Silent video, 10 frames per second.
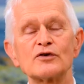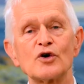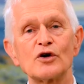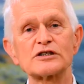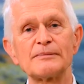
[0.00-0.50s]

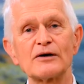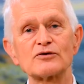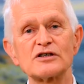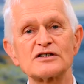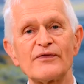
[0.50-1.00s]
talks
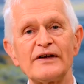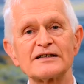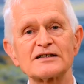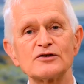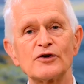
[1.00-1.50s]
about the
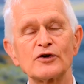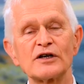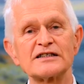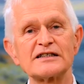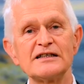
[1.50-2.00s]
Sphinx that you
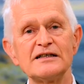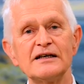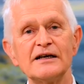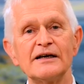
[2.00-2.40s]
can see